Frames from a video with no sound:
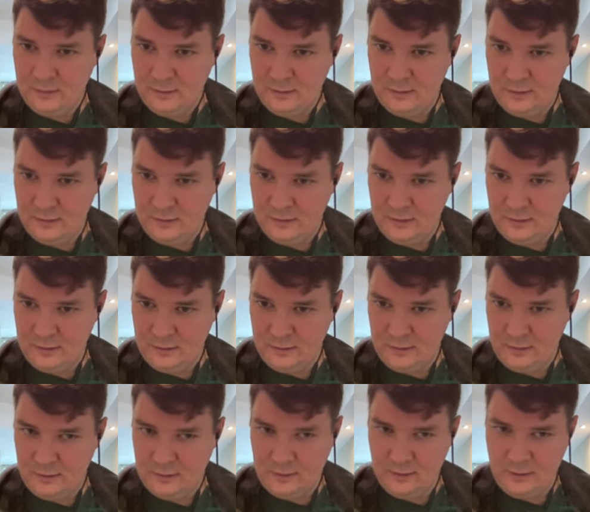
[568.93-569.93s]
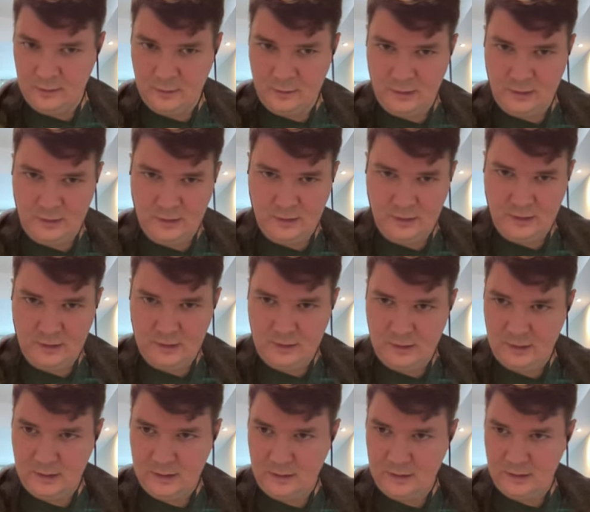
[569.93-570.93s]
Uh, one sec.
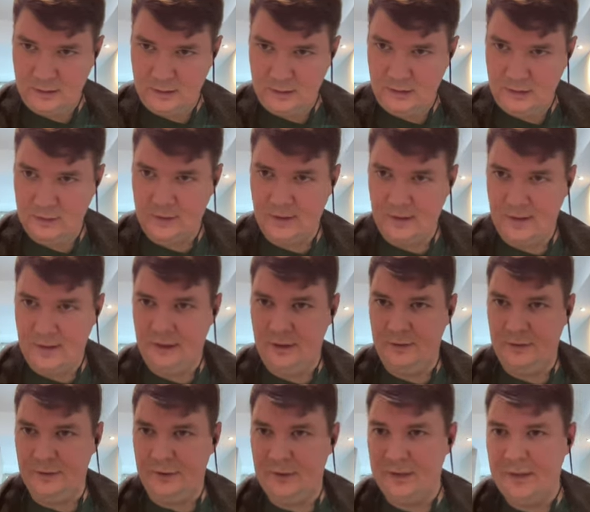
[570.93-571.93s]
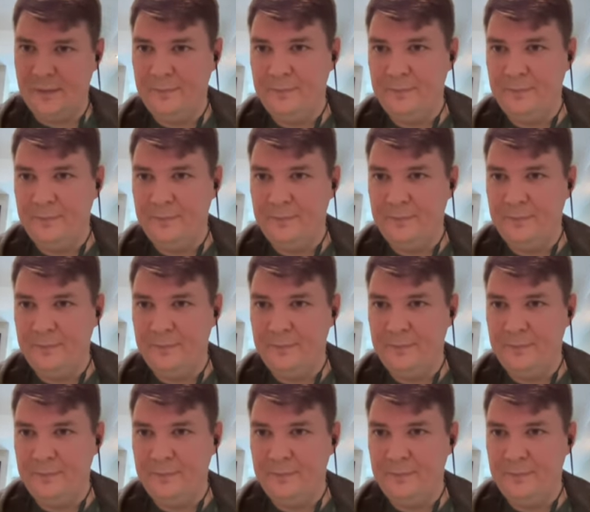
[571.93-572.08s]
Okay, here it is.